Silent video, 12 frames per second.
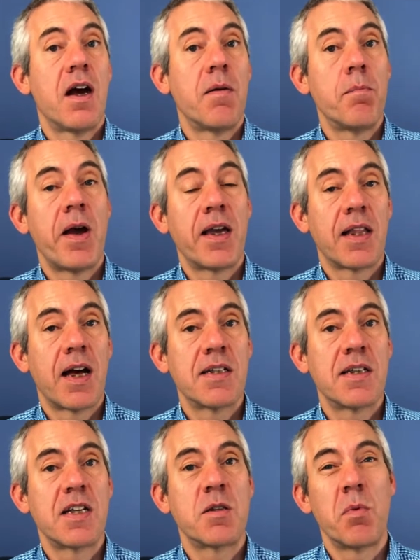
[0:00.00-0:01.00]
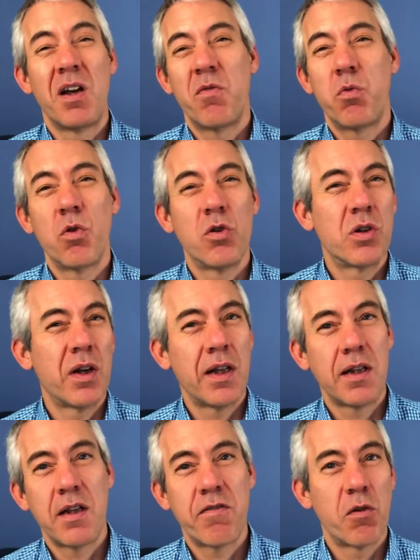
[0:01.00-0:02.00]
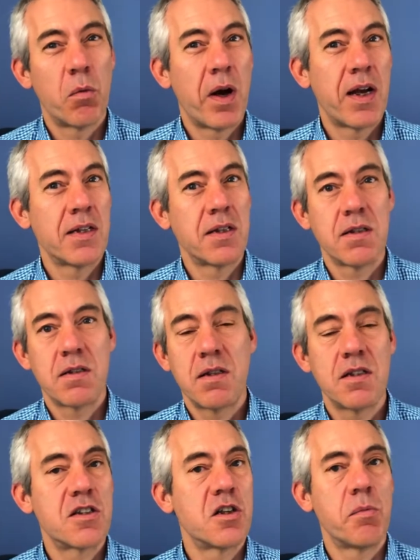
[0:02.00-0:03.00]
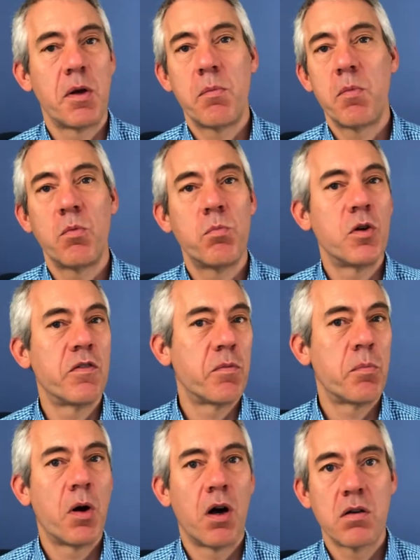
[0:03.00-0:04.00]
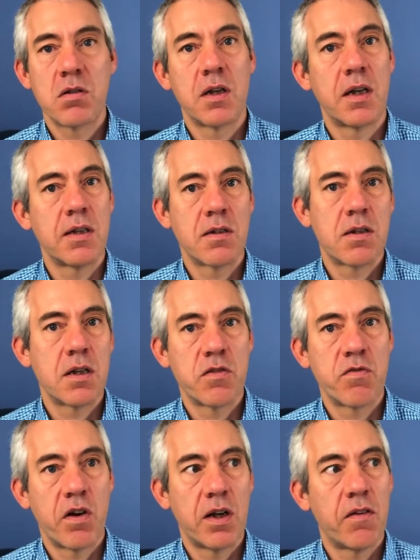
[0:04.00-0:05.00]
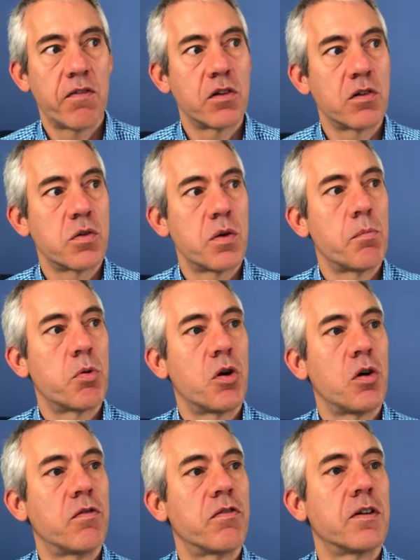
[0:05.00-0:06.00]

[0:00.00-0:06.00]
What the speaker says: make that assessment. If we're all doing it in different ways, there's too many moving parts, and it's very difficult to improve.